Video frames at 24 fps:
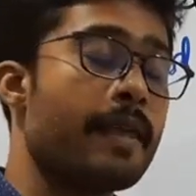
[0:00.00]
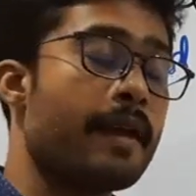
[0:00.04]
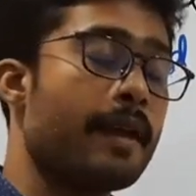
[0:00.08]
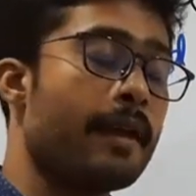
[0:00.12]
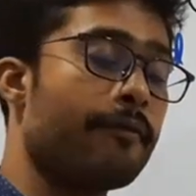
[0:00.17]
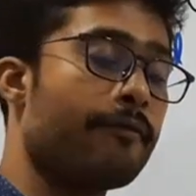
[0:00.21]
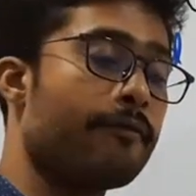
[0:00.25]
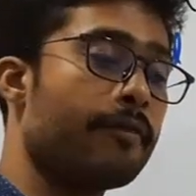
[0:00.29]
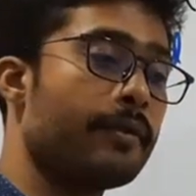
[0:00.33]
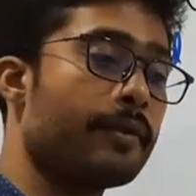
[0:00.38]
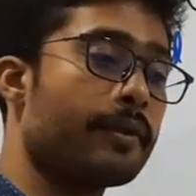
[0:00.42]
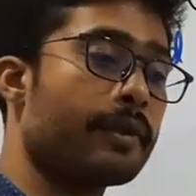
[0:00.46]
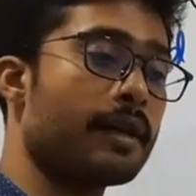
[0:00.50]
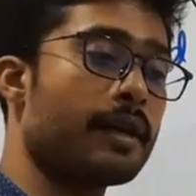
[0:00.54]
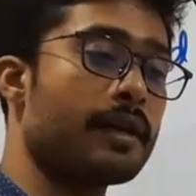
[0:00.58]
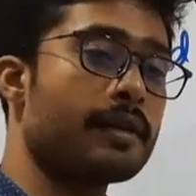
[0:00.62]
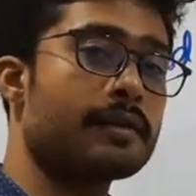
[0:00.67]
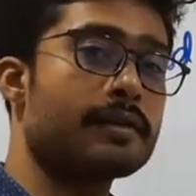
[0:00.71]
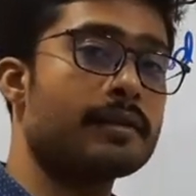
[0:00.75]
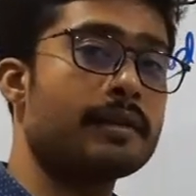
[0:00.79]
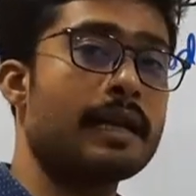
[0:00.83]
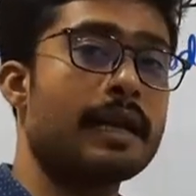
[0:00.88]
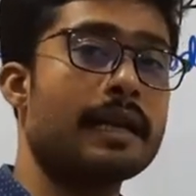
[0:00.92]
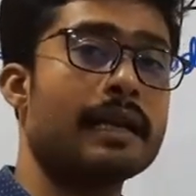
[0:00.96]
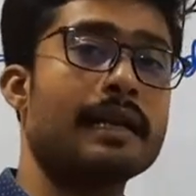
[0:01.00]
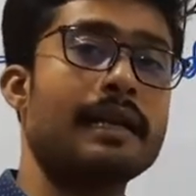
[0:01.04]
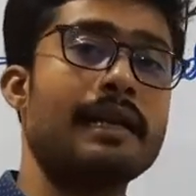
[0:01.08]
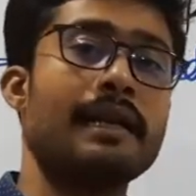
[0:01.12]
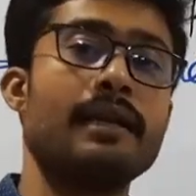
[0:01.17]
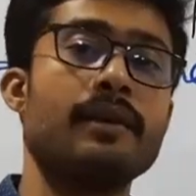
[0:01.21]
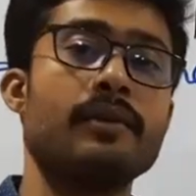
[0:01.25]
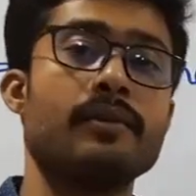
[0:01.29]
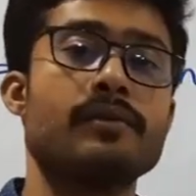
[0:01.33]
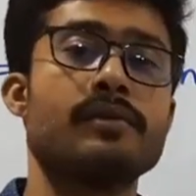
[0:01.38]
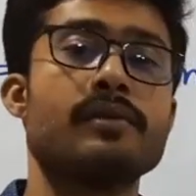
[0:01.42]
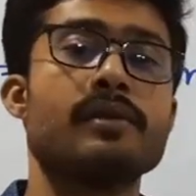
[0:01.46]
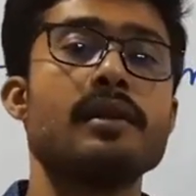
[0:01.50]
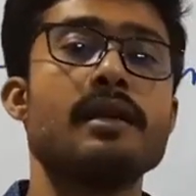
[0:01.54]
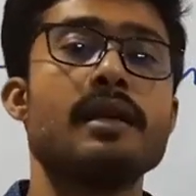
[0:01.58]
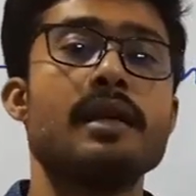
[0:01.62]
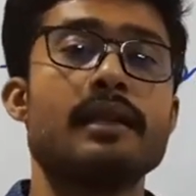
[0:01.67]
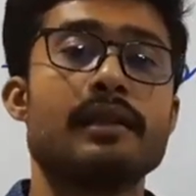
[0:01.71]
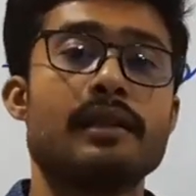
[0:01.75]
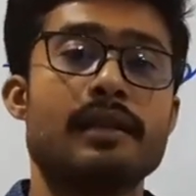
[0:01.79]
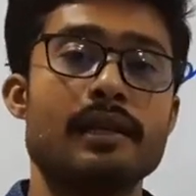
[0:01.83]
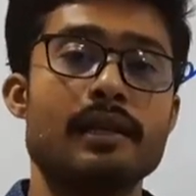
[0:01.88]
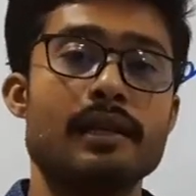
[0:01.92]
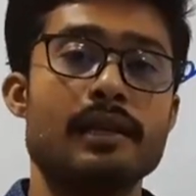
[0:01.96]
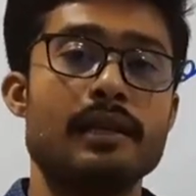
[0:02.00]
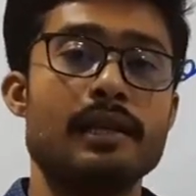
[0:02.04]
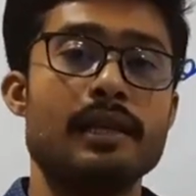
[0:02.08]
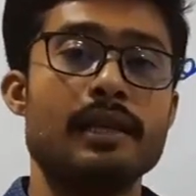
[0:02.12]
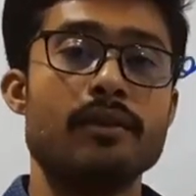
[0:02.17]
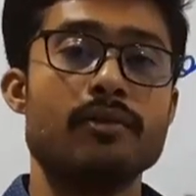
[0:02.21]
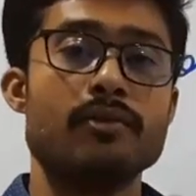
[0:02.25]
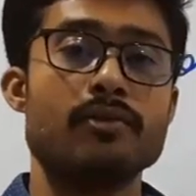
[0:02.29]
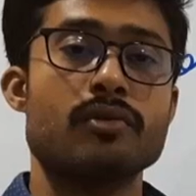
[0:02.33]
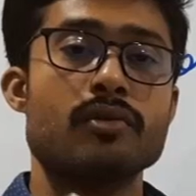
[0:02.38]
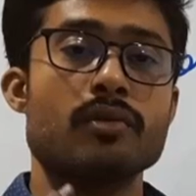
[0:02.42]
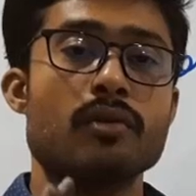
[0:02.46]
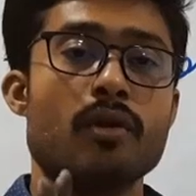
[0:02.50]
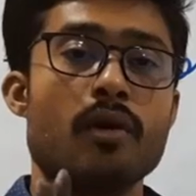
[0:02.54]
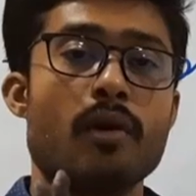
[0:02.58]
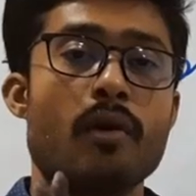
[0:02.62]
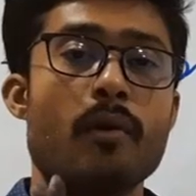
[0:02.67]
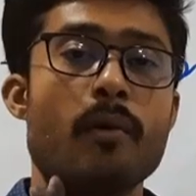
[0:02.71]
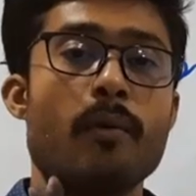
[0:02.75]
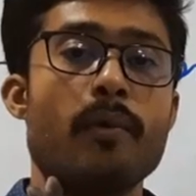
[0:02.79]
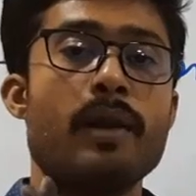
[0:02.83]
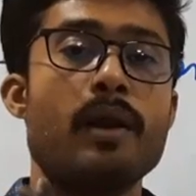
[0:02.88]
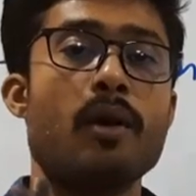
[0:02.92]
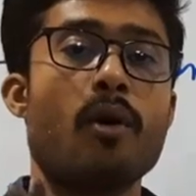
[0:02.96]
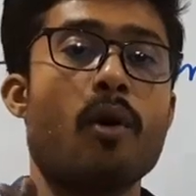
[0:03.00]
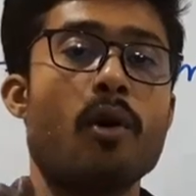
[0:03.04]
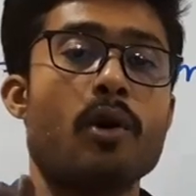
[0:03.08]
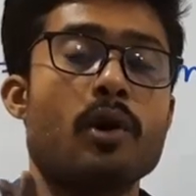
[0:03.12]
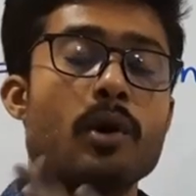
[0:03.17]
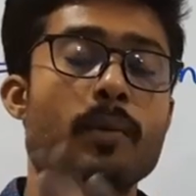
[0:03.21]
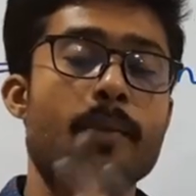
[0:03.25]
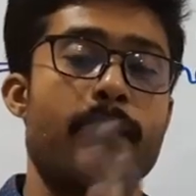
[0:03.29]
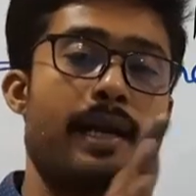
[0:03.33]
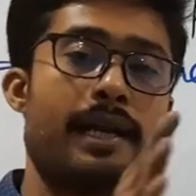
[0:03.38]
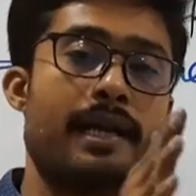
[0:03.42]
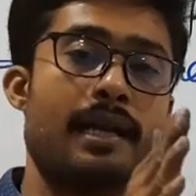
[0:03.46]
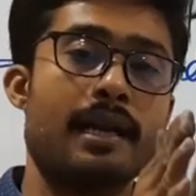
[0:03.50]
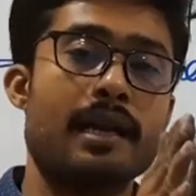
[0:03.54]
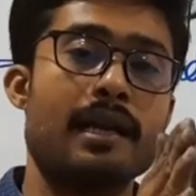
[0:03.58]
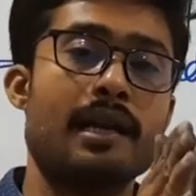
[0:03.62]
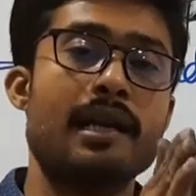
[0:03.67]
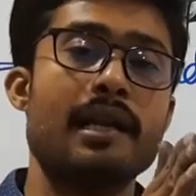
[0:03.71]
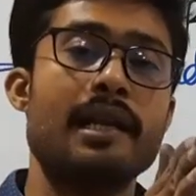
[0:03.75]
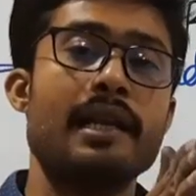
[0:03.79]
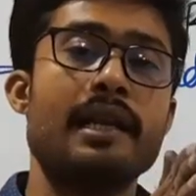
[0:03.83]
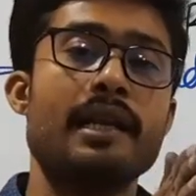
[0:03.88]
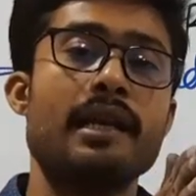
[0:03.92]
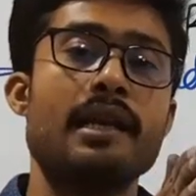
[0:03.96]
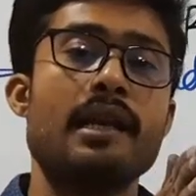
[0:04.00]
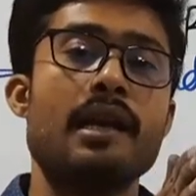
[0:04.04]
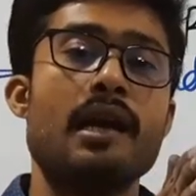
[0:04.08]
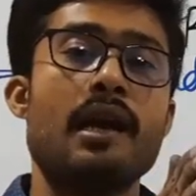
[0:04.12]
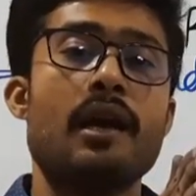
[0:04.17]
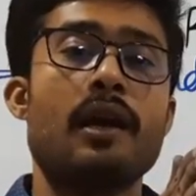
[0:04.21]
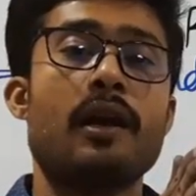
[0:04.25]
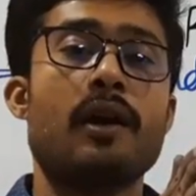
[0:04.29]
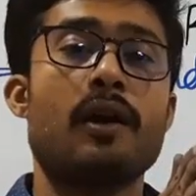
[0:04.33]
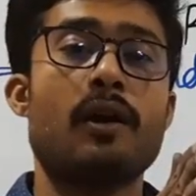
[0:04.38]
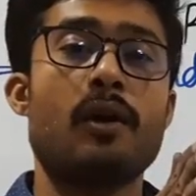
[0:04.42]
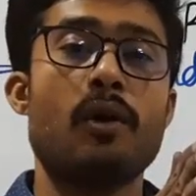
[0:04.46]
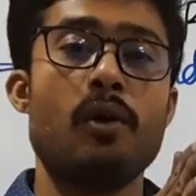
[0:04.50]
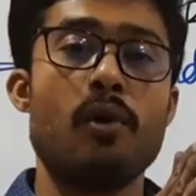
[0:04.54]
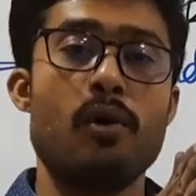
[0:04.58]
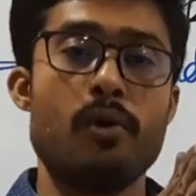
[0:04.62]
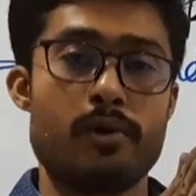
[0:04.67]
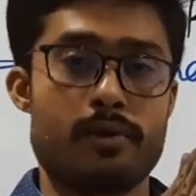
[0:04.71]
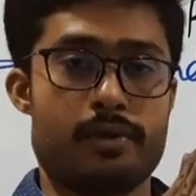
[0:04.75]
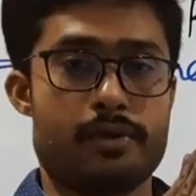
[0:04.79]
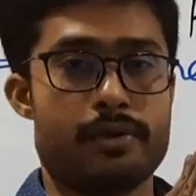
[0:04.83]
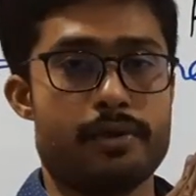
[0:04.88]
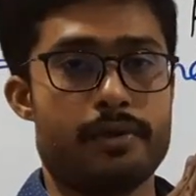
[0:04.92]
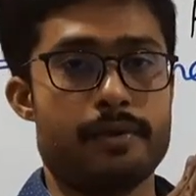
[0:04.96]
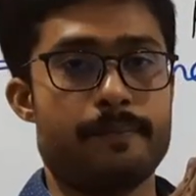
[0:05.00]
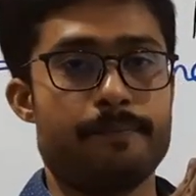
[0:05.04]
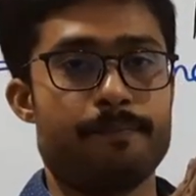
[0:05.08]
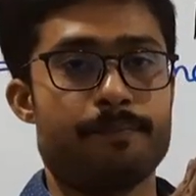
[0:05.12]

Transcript: If you touch that leaves, the leaves will automatically closed.